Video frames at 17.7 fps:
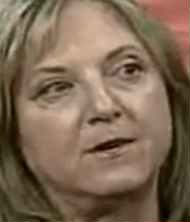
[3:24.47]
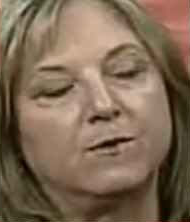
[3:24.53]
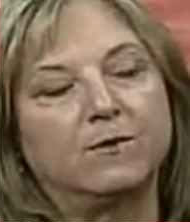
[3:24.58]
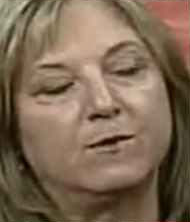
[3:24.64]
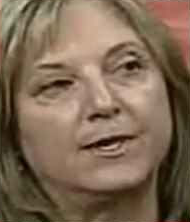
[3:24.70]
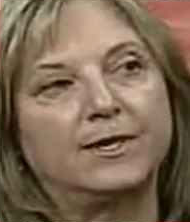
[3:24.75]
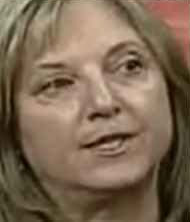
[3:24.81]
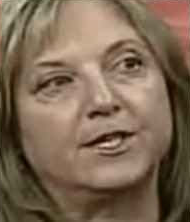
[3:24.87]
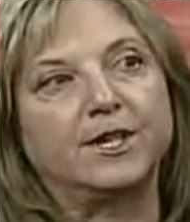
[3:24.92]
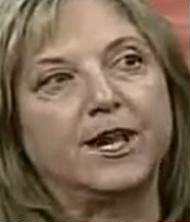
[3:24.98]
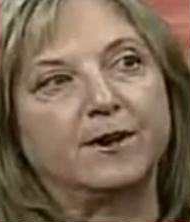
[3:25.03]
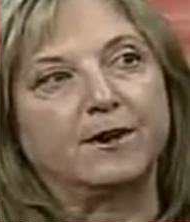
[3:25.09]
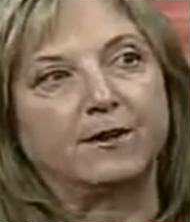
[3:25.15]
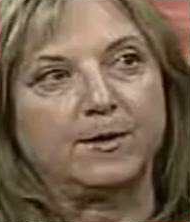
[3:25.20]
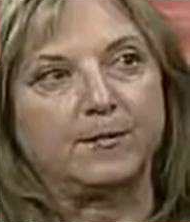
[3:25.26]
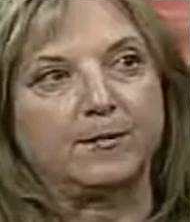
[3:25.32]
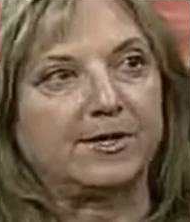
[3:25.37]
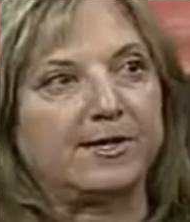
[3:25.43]
which not
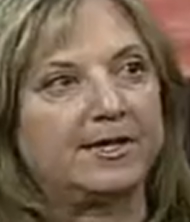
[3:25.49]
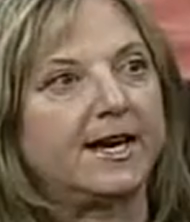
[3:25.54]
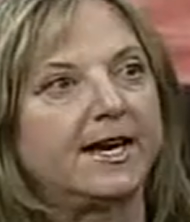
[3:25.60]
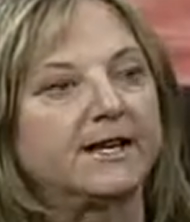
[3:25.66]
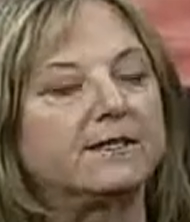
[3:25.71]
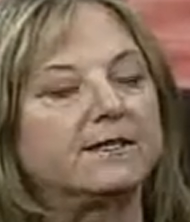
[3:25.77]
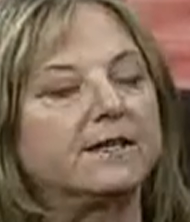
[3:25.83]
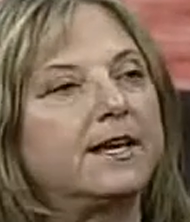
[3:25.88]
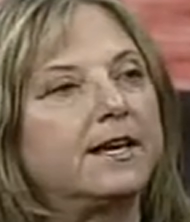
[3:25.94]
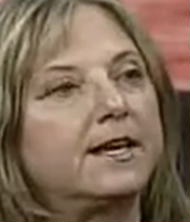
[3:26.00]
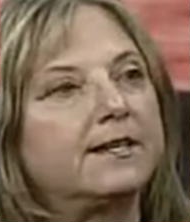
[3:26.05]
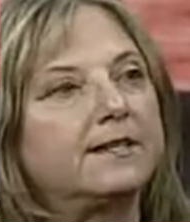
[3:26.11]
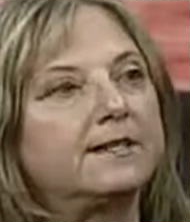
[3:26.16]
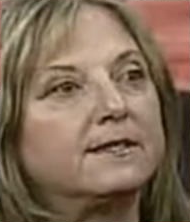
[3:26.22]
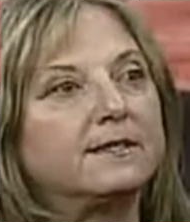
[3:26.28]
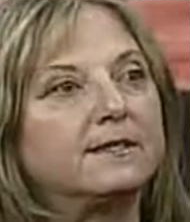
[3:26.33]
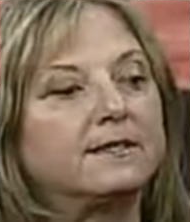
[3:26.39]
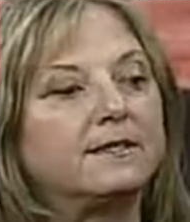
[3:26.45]
only protects
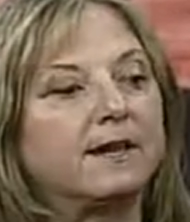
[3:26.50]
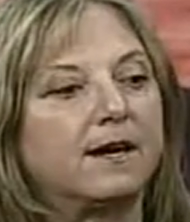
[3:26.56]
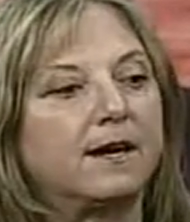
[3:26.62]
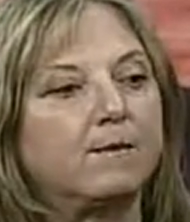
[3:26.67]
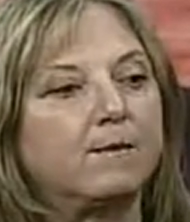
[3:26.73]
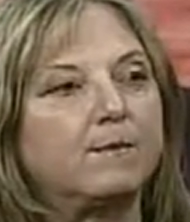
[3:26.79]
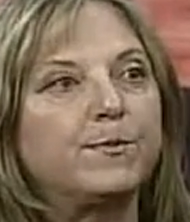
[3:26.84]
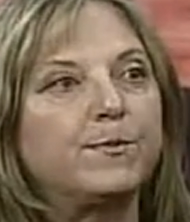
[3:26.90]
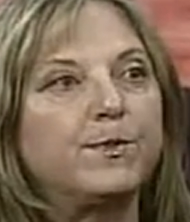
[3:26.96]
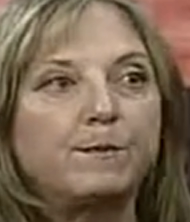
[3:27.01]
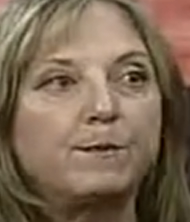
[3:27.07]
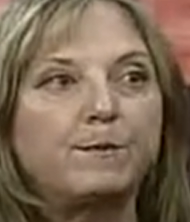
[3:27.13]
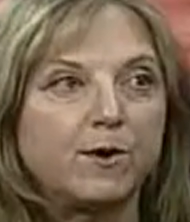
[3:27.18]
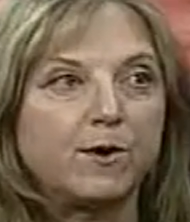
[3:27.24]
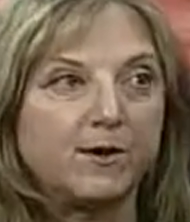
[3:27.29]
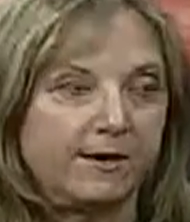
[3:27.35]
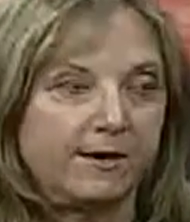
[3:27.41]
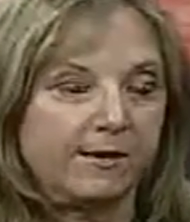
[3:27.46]
against the
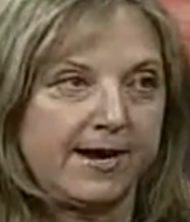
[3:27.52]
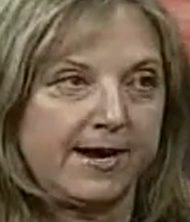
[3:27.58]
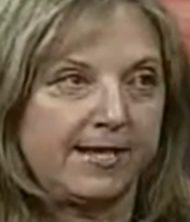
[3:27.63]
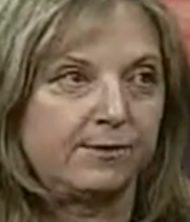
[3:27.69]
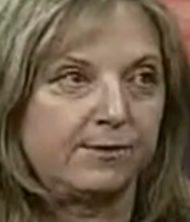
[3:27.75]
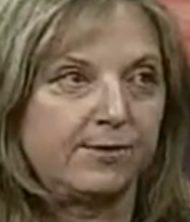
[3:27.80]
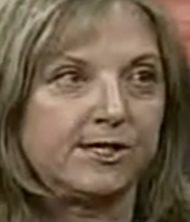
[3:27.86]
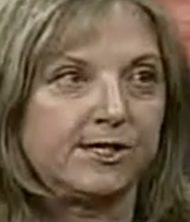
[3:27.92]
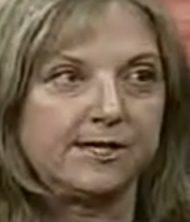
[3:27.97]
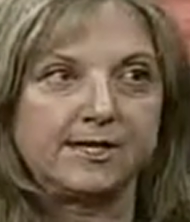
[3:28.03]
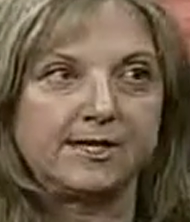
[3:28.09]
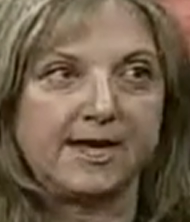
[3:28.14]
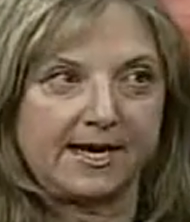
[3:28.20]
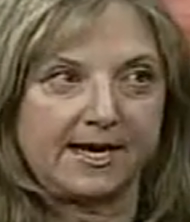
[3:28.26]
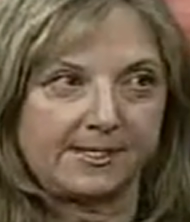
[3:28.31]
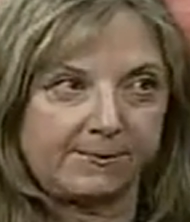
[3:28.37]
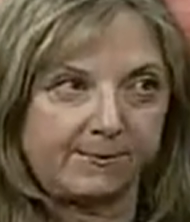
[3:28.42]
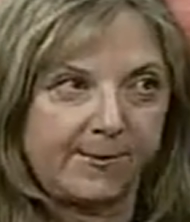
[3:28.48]
burning rays, which is the
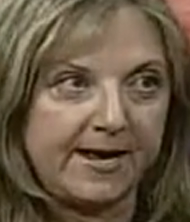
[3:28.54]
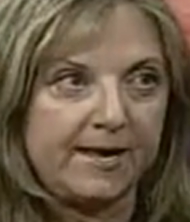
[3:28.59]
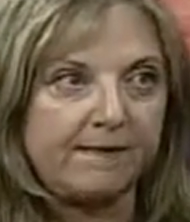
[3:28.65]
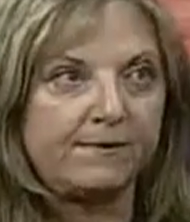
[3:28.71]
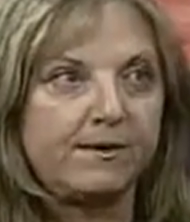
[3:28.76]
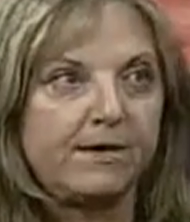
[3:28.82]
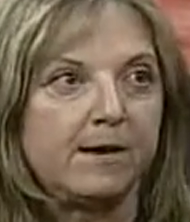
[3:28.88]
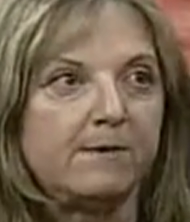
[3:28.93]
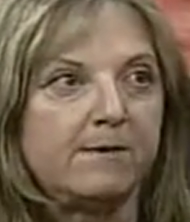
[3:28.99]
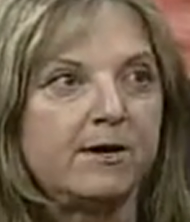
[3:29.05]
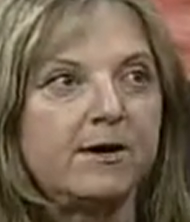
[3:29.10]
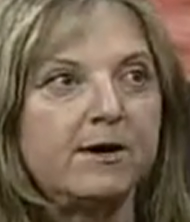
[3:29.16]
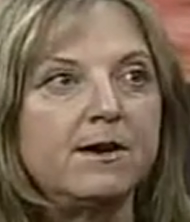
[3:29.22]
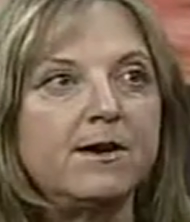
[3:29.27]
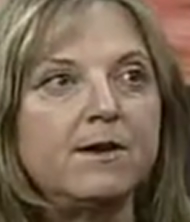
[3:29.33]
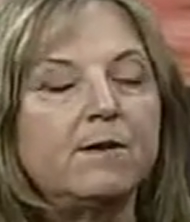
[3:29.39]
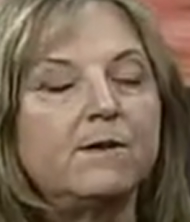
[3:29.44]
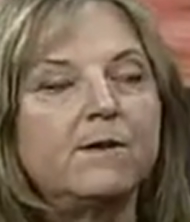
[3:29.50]
SPF number,
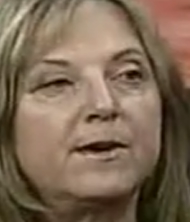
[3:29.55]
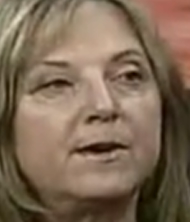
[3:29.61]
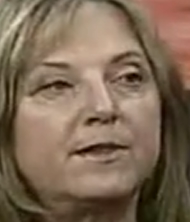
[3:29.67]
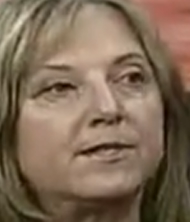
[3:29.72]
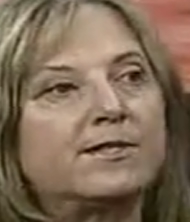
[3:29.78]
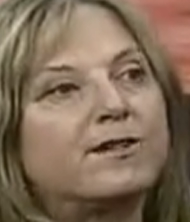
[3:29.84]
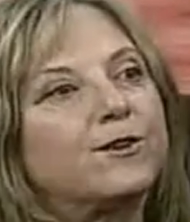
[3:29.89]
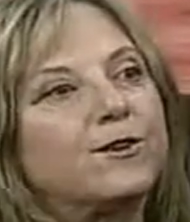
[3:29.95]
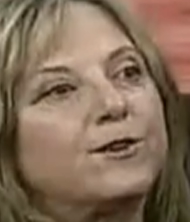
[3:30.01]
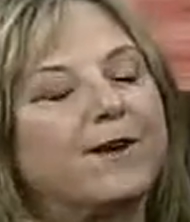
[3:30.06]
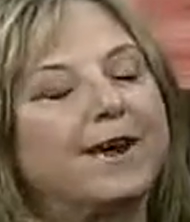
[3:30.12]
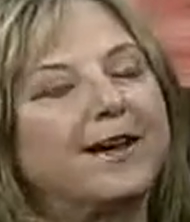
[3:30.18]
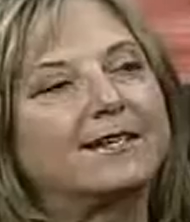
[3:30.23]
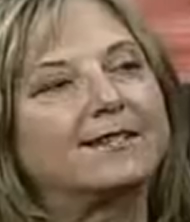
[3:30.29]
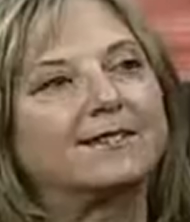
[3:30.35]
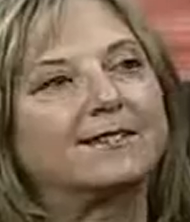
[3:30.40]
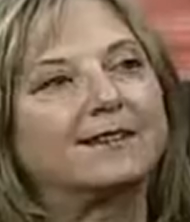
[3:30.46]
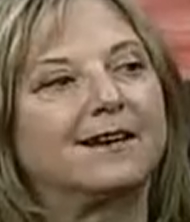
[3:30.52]
but also
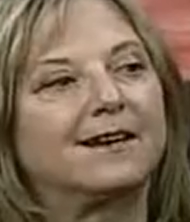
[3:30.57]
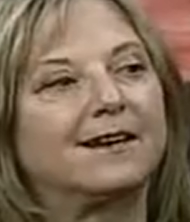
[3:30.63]
protects